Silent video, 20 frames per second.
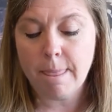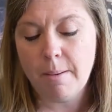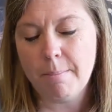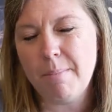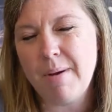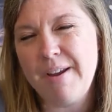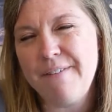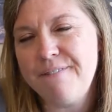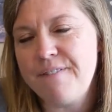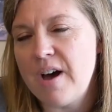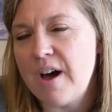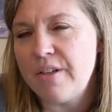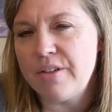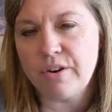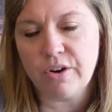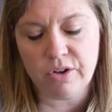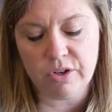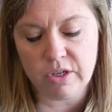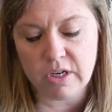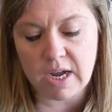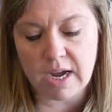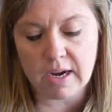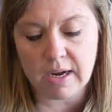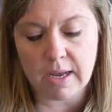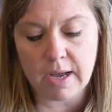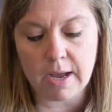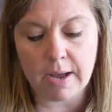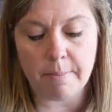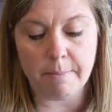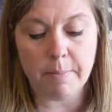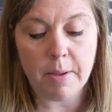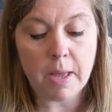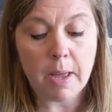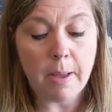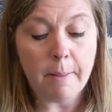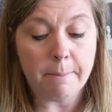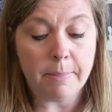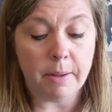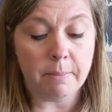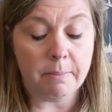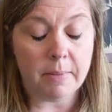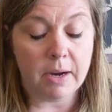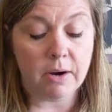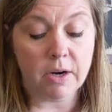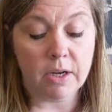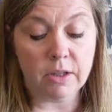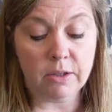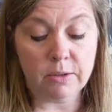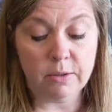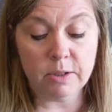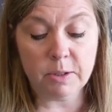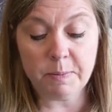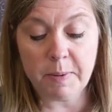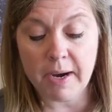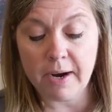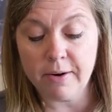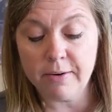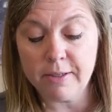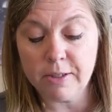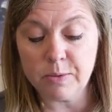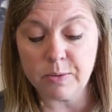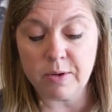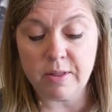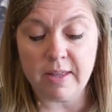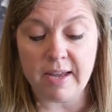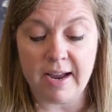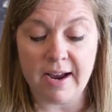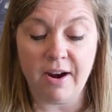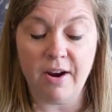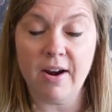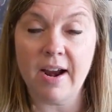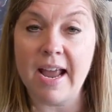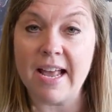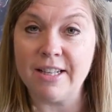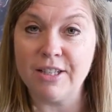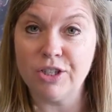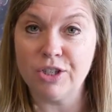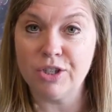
My father could not come, but Mary Lou's parents were there, and